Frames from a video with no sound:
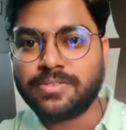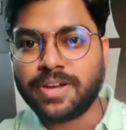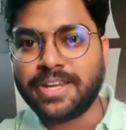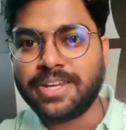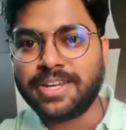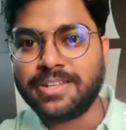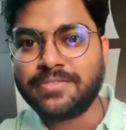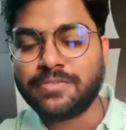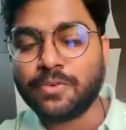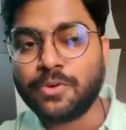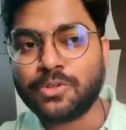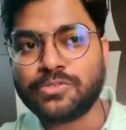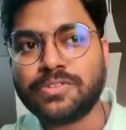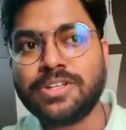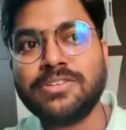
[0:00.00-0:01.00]
finally
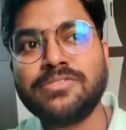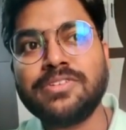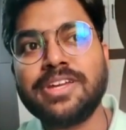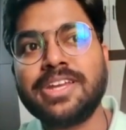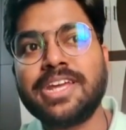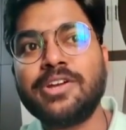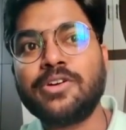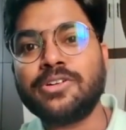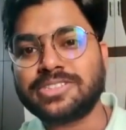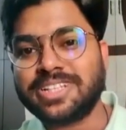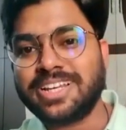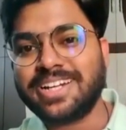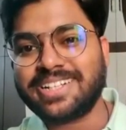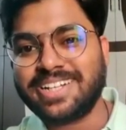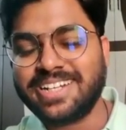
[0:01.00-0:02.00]
fourth one where I got
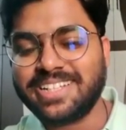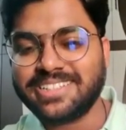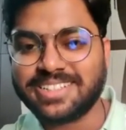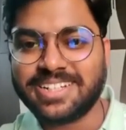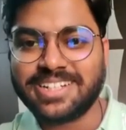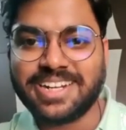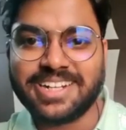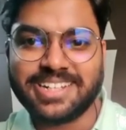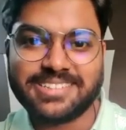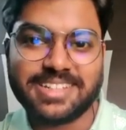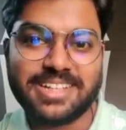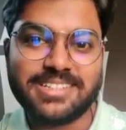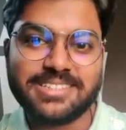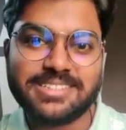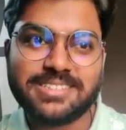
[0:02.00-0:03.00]
selected as a data
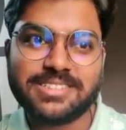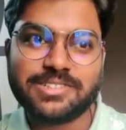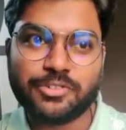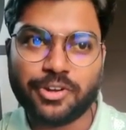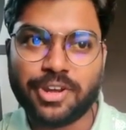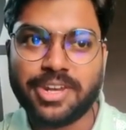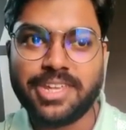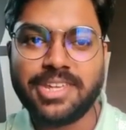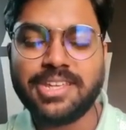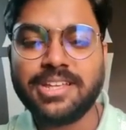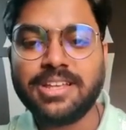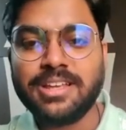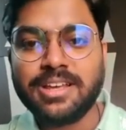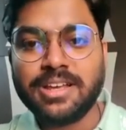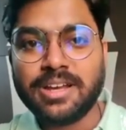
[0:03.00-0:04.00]
science trainee
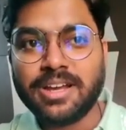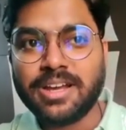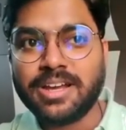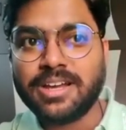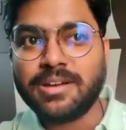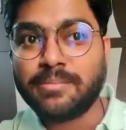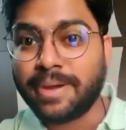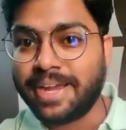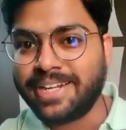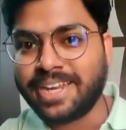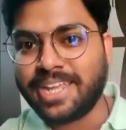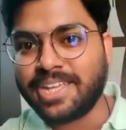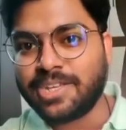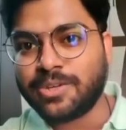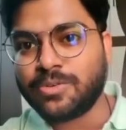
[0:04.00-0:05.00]
by
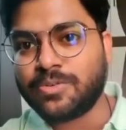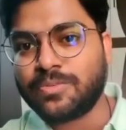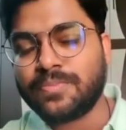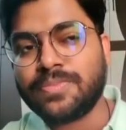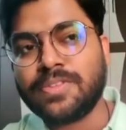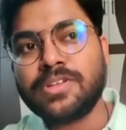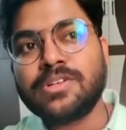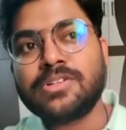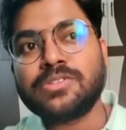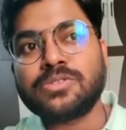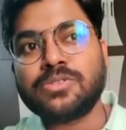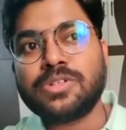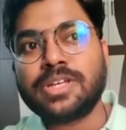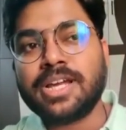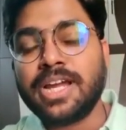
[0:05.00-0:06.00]
DAQ.
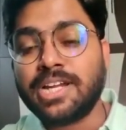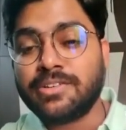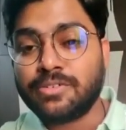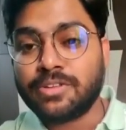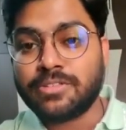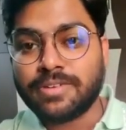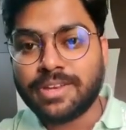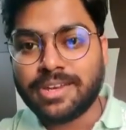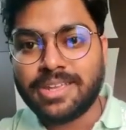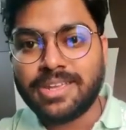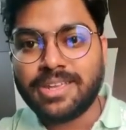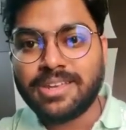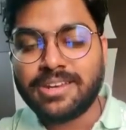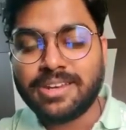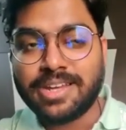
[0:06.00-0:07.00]
So yeah, it was
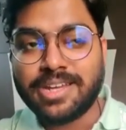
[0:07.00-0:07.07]
very